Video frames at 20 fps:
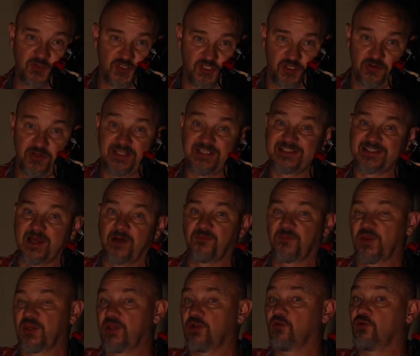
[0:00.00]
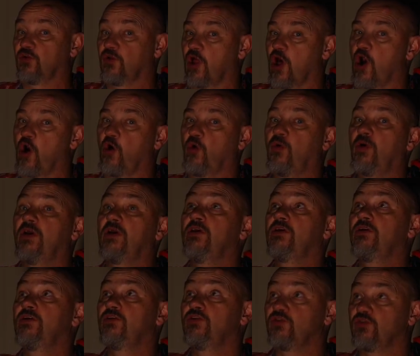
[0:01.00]
shooting something low
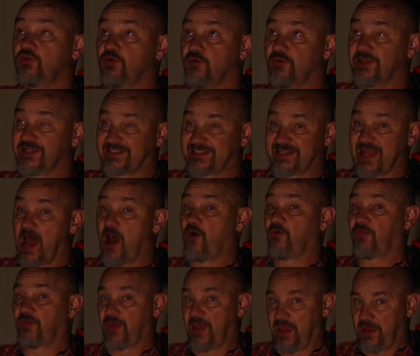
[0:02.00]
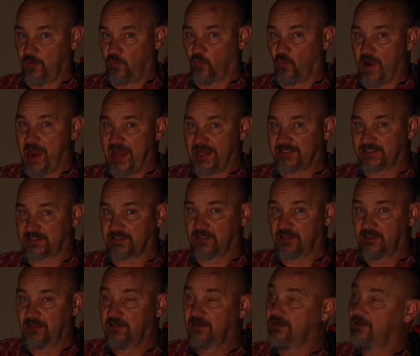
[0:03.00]
to the south and west,
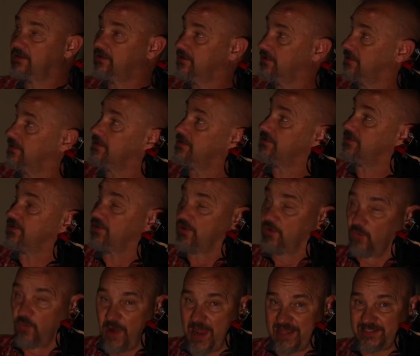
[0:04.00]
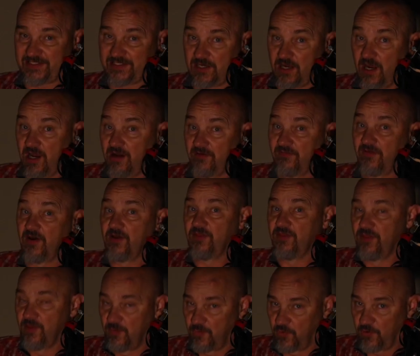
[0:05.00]
to the west of
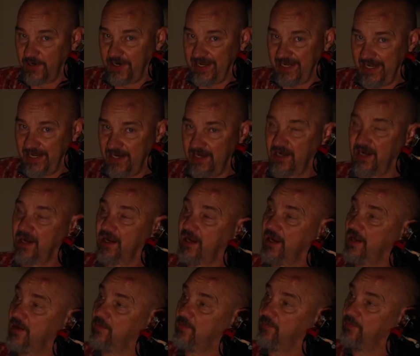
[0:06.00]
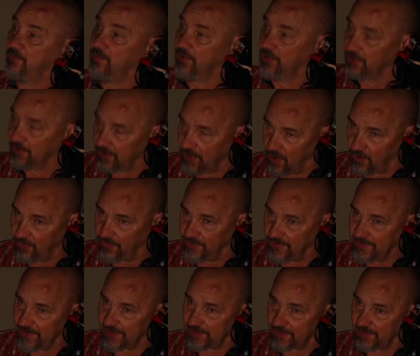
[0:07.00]
the meridian, below
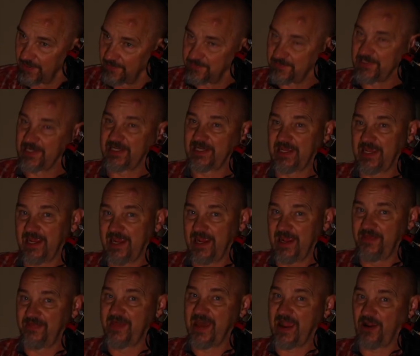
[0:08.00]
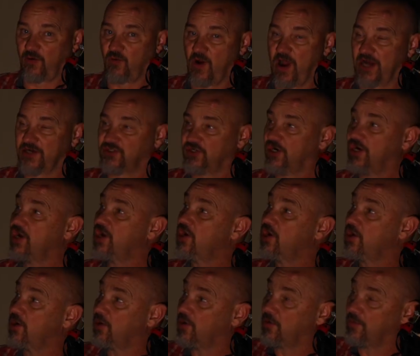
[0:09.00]
the ecliptic in that quadrant,
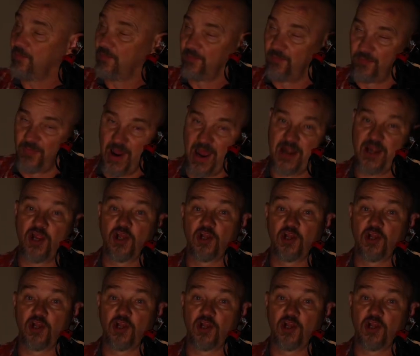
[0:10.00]
but